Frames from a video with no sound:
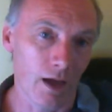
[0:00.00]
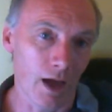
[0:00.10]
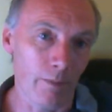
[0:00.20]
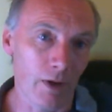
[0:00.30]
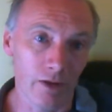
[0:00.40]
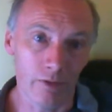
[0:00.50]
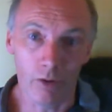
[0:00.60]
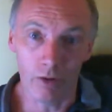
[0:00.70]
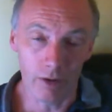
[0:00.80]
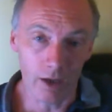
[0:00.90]

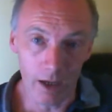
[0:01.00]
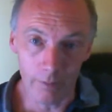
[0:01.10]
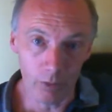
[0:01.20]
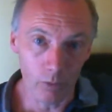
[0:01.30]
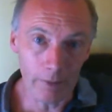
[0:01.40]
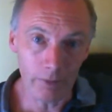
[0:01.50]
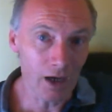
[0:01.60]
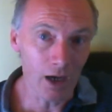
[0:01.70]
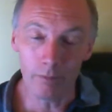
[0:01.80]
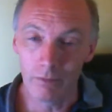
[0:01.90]
either on
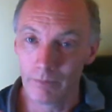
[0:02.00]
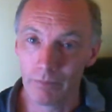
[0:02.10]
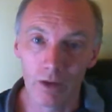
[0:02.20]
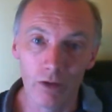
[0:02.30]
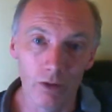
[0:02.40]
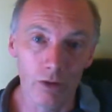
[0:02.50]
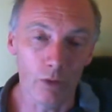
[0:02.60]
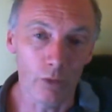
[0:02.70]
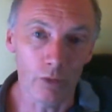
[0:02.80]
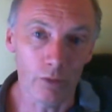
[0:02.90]
webcam
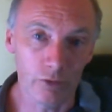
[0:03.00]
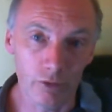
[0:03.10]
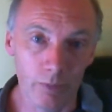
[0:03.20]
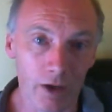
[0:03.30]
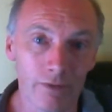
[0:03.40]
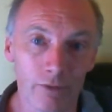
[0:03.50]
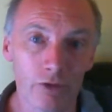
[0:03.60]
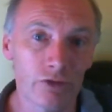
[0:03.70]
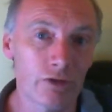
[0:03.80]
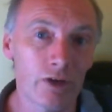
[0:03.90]
or just by
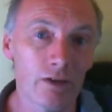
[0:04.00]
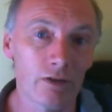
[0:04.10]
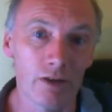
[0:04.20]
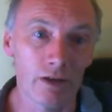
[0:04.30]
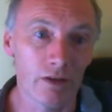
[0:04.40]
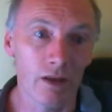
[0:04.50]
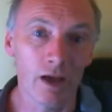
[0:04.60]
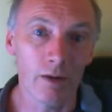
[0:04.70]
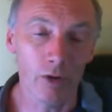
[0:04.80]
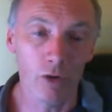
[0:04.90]
voice chat or things like
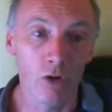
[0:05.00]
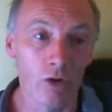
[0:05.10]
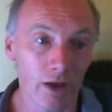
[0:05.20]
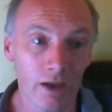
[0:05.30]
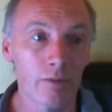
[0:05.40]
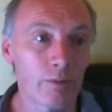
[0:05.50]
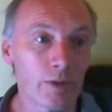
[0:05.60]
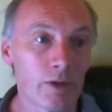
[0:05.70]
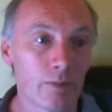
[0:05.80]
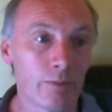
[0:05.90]
that, but call in and
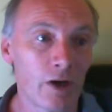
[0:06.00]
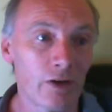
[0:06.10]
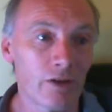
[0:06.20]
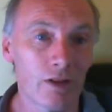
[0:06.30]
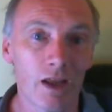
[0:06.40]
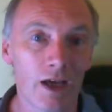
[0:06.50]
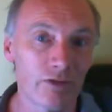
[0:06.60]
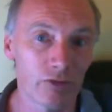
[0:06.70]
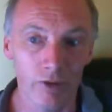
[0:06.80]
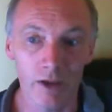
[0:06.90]
become part of the
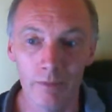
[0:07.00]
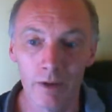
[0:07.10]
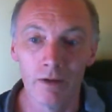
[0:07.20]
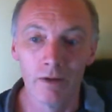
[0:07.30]
live stream